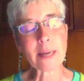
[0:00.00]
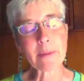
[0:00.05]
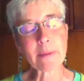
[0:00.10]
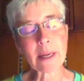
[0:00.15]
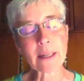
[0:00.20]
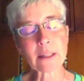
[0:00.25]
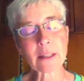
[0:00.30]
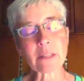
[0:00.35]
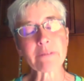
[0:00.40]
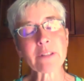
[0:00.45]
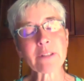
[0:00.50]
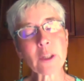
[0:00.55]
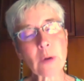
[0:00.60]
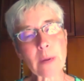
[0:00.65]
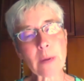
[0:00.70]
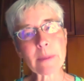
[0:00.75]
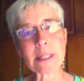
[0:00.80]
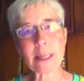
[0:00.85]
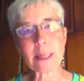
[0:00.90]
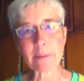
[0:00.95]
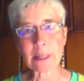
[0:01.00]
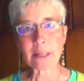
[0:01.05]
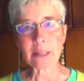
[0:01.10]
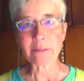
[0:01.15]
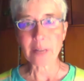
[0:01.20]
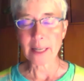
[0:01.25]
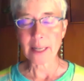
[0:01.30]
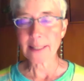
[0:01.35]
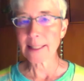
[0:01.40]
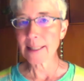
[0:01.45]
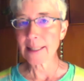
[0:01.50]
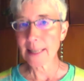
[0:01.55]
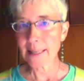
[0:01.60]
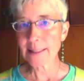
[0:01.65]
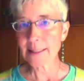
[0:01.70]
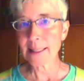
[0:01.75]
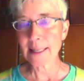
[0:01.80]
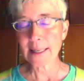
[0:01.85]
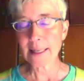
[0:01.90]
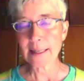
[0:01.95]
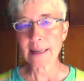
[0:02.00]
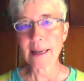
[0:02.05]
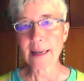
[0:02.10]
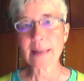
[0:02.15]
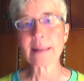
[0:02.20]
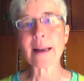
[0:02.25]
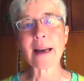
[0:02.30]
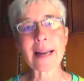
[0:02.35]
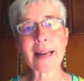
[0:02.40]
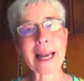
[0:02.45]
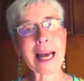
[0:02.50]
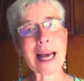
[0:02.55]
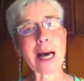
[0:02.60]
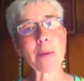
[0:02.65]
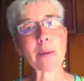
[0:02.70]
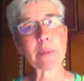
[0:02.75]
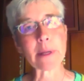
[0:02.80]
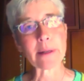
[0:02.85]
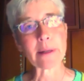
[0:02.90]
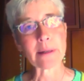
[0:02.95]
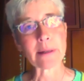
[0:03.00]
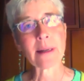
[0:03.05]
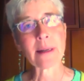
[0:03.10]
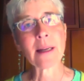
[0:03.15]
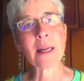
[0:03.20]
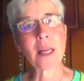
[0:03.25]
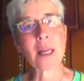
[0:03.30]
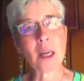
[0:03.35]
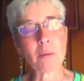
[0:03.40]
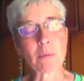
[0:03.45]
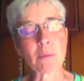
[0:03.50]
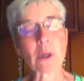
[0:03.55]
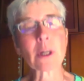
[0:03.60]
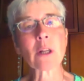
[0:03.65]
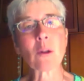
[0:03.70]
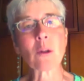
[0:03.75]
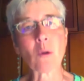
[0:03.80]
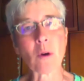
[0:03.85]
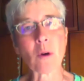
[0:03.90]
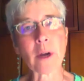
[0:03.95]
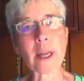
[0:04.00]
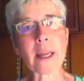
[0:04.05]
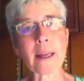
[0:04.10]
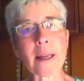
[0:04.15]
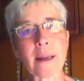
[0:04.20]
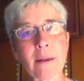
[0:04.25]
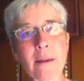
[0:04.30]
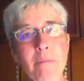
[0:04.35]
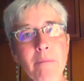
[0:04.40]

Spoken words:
flu epidemic of 1918 had not happened, Myrna Loy may